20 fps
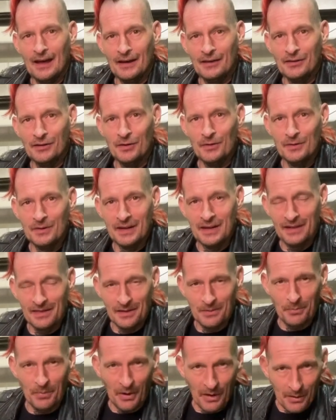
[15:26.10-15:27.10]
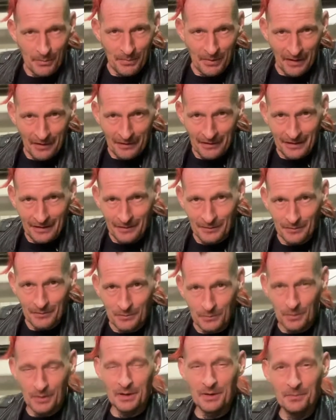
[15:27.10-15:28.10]
Conan the Barbarian,
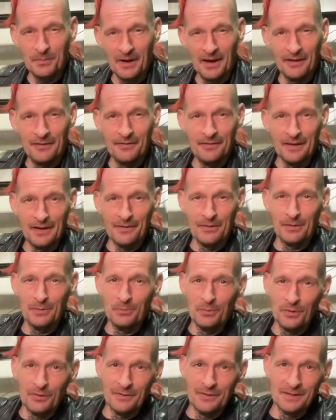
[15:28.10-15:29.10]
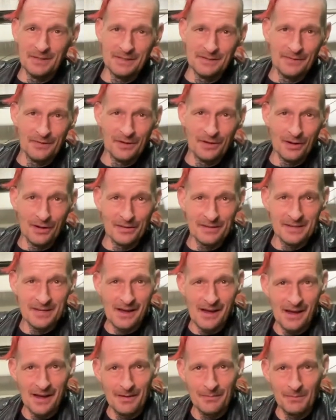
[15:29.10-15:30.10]
one of my favorite movies of all
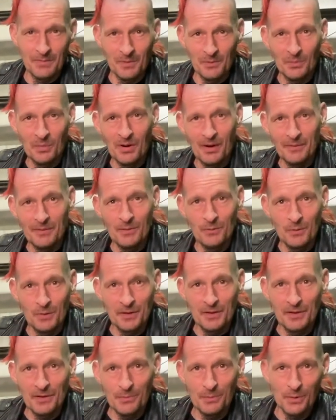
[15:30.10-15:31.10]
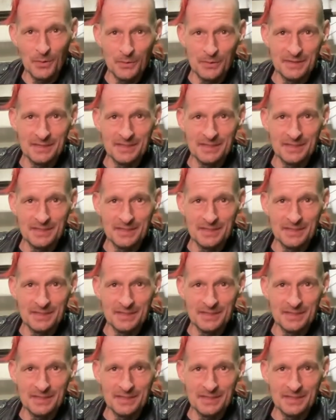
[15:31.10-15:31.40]
time and probably one of the most